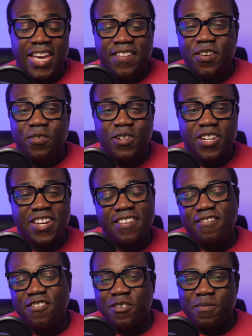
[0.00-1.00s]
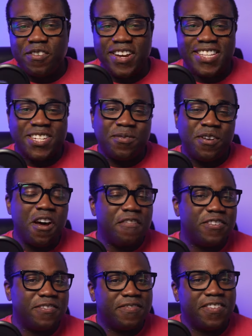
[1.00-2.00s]
If you're looking for an upgrade to an
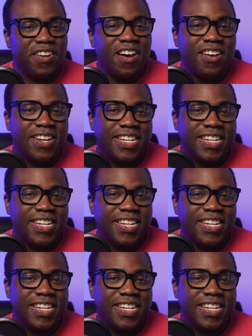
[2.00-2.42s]
often forgotten